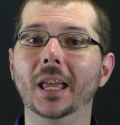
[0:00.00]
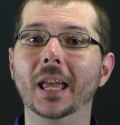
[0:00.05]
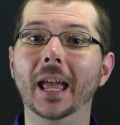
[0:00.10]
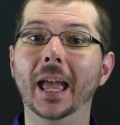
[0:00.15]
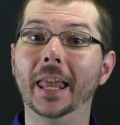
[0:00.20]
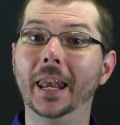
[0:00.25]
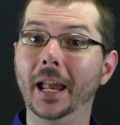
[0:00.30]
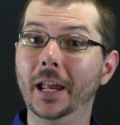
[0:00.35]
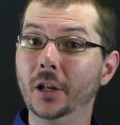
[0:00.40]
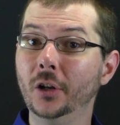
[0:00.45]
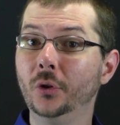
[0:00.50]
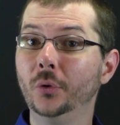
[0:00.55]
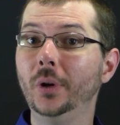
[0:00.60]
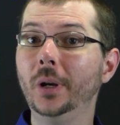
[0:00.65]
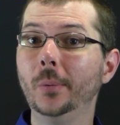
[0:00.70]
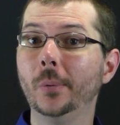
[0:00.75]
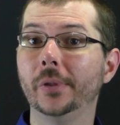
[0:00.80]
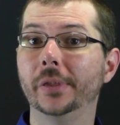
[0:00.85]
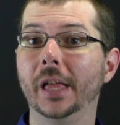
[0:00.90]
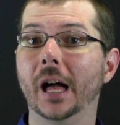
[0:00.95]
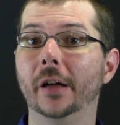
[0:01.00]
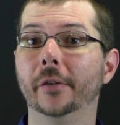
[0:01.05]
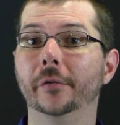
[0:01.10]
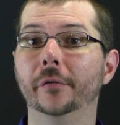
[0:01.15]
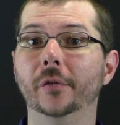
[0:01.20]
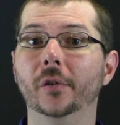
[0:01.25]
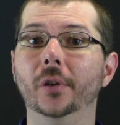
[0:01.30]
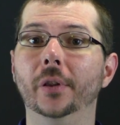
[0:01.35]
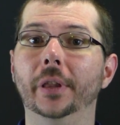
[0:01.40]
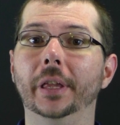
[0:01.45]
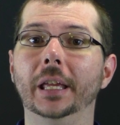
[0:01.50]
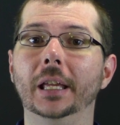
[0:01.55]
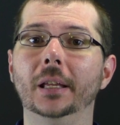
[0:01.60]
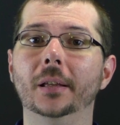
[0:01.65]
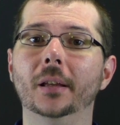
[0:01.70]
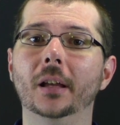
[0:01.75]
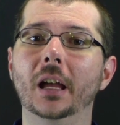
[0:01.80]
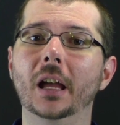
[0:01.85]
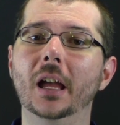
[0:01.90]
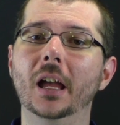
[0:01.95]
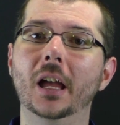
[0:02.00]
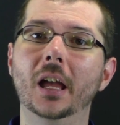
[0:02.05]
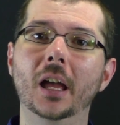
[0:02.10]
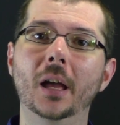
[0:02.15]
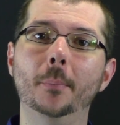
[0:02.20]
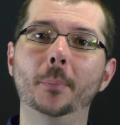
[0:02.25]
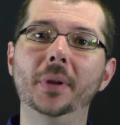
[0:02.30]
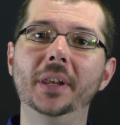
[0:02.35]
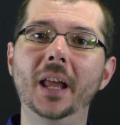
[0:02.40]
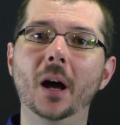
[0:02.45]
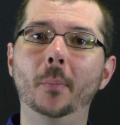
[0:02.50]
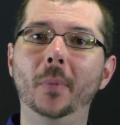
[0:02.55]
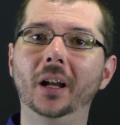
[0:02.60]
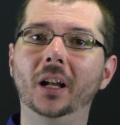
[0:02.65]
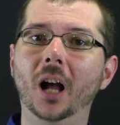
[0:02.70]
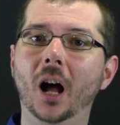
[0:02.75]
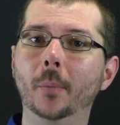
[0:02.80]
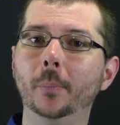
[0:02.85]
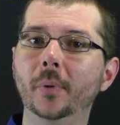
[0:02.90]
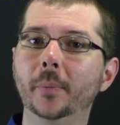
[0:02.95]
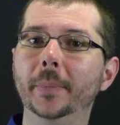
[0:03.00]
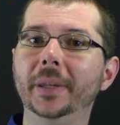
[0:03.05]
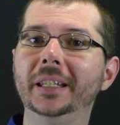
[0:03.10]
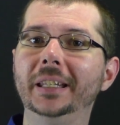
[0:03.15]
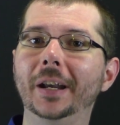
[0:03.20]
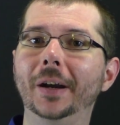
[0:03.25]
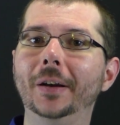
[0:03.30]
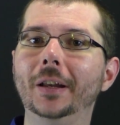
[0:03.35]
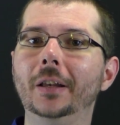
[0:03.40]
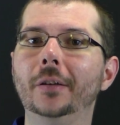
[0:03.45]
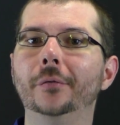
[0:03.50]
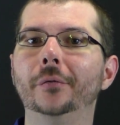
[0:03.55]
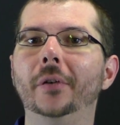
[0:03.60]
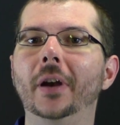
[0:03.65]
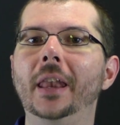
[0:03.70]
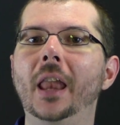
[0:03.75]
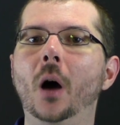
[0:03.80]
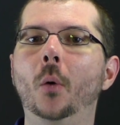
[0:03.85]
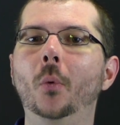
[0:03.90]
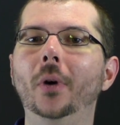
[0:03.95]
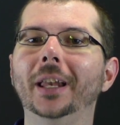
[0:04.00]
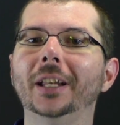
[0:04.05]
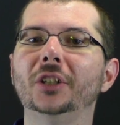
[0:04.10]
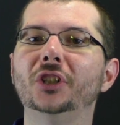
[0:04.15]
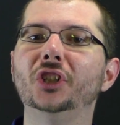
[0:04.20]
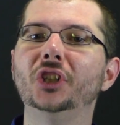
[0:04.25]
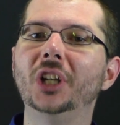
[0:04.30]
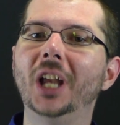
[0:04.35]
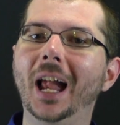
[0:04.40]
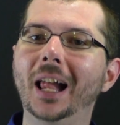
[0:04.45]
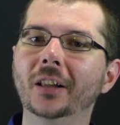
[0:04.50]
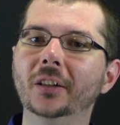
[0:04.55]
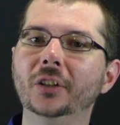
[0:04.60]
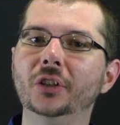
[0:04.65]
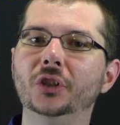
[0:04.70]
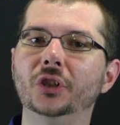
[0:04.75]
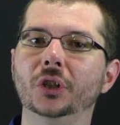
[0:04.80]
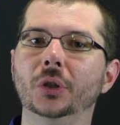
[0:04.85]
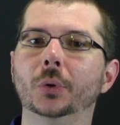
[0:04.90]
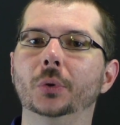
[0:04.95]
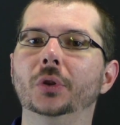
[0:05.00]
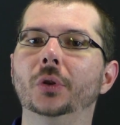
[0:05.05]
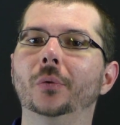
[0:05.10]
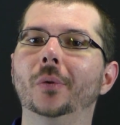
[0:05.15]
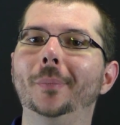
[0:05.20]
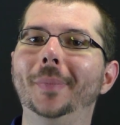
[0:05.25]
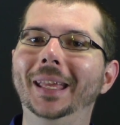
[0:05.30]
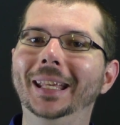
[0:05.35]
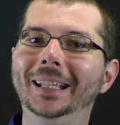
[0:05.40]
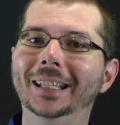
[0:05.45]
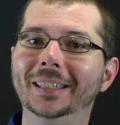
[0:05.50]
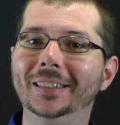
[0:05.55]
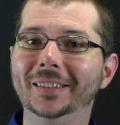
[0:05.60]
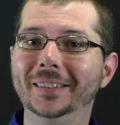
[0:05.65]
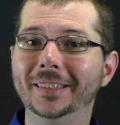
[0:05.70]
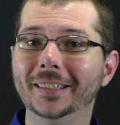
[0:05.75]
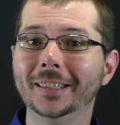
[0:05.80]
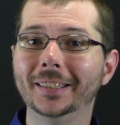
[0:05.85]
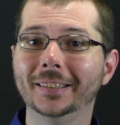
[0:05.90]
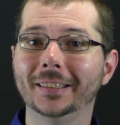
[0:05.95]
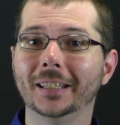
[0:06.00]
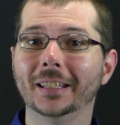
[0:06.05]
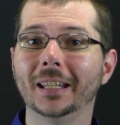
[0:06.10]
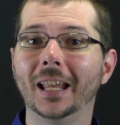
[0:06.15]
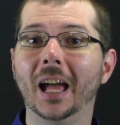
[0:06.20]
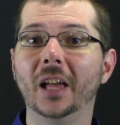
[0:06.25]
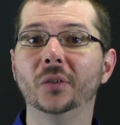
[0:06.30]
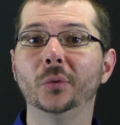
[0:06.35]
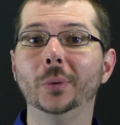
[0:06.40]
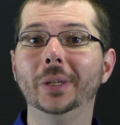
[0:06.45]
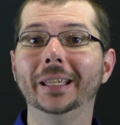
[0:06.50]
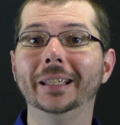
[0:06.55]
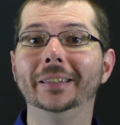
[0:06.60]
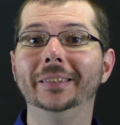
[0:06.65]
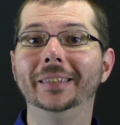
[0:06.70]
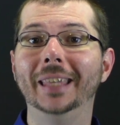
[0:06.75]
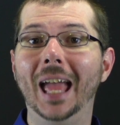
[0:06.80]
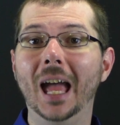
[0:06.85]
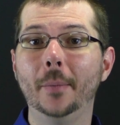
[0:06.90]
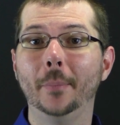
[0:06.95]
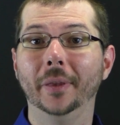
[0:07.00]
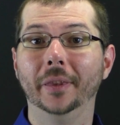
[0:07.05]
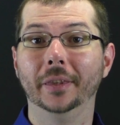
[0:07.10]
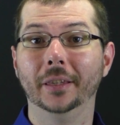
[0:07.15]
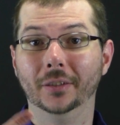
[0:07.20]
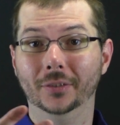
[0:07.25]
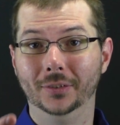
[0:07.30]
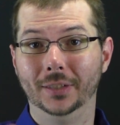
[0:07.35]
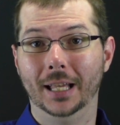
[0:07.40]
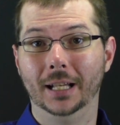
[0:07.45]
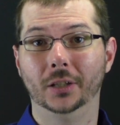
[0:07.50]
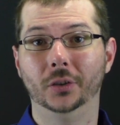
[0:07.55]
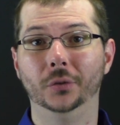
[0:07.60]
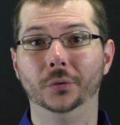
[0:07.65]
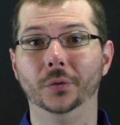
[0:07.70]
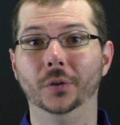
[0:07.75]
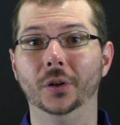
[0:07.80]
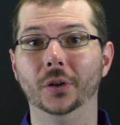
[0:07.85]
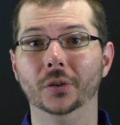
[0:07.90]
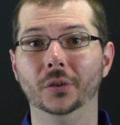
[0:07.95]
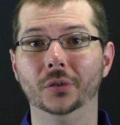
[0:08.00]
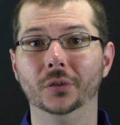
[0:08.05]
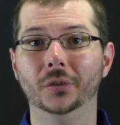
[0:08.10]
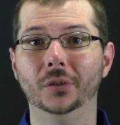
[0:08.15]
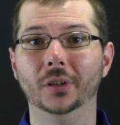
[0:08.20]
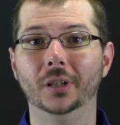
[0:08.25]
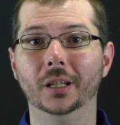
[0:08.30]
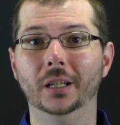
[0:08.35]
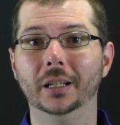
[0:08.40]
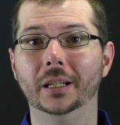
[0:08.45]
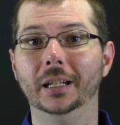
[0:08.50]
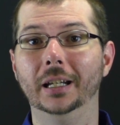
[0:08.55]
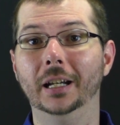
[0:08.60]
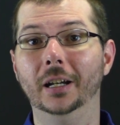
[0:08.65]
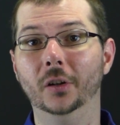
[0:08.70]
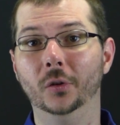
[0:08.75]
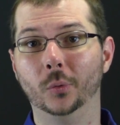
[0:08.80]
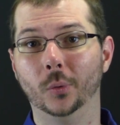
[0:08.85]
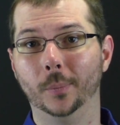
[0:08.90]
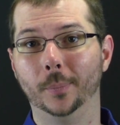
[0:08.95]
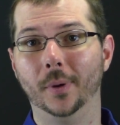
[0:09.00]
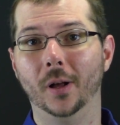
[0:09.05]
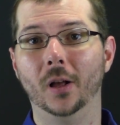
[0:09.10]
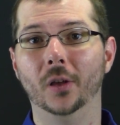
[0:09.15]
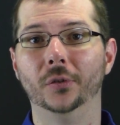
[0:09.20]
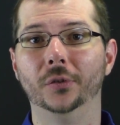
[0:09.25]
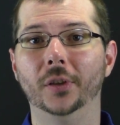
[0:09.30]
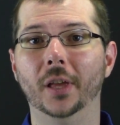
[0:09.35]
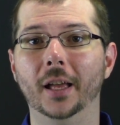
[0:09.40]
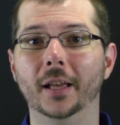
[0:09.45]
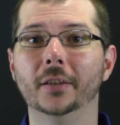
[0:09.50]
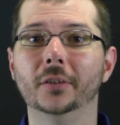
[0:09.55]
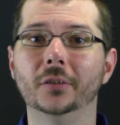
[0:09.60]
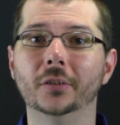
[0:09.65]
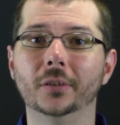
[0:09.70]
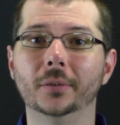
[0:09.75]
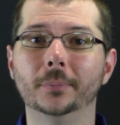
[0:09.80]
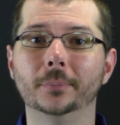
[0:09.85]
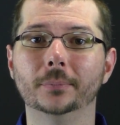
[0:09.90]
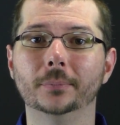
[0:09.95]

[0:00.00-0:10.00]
And I agree with that fully. But now, my complementarian friend, I want to challenge you to remain consistent as we examine this next verse. Here's what Paul says.